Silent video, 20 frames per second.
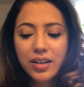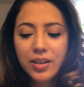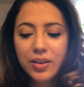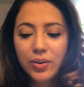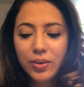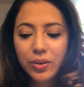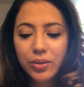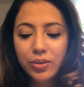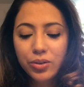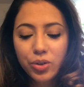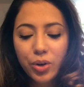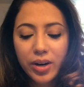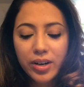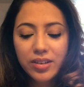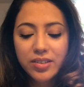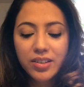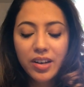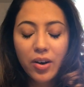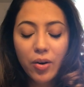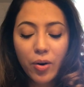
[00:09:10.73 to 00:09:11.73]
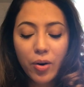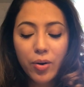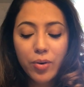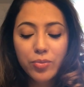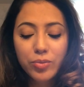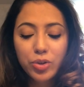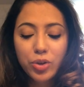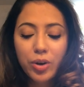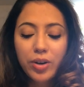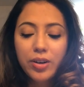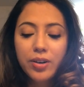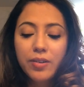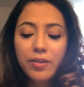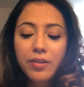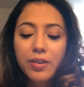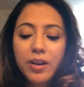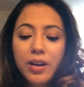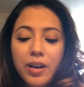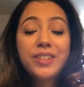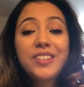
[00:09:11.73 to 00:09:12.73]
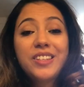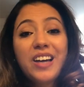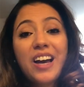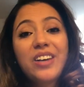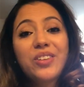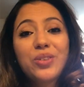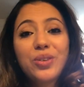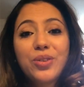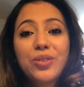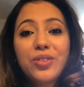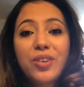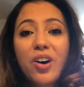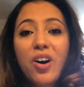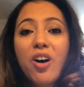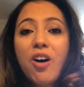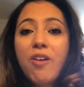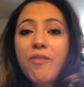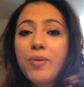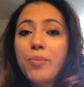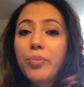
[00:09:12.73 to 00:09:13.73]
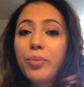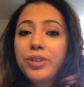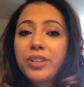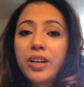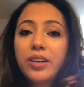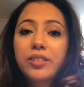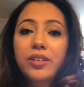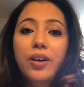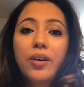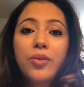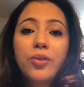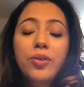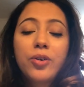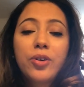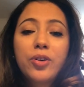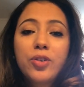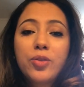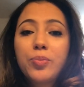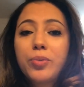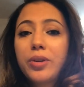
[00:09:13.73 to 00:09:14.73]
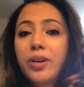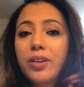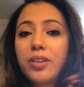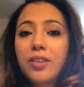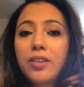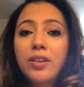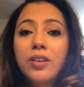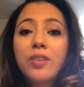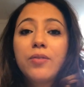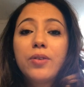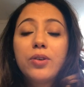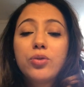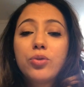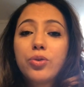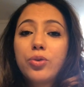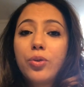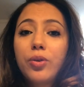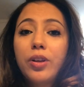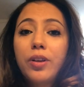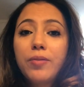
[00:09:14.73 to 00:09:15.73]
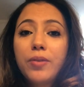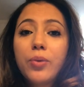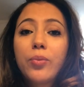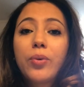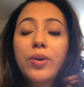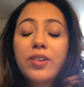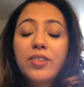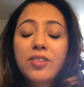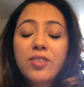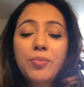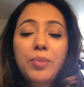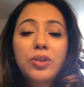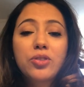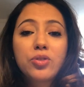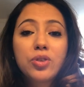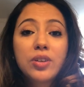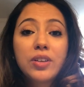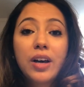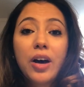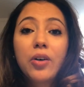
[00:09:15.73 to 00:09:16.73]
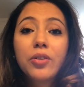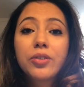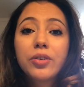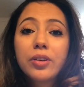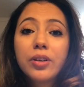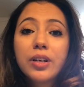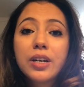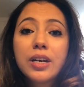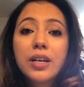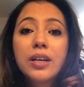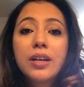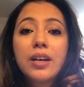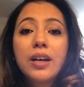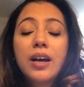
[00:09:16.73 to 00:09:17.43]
you know, try to stay home, try to protect yourself, protect others, protect the individuals you're living with, especially the elderly.